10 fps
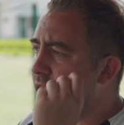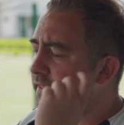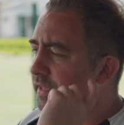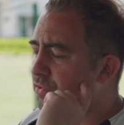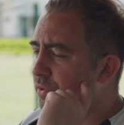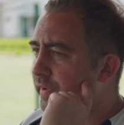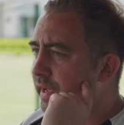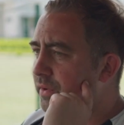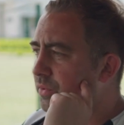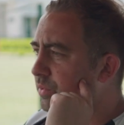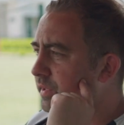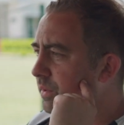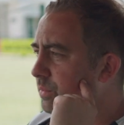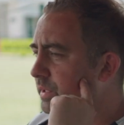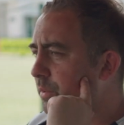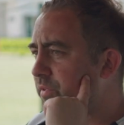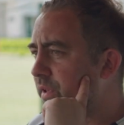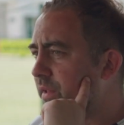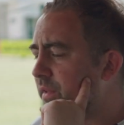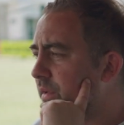it sort of always helps that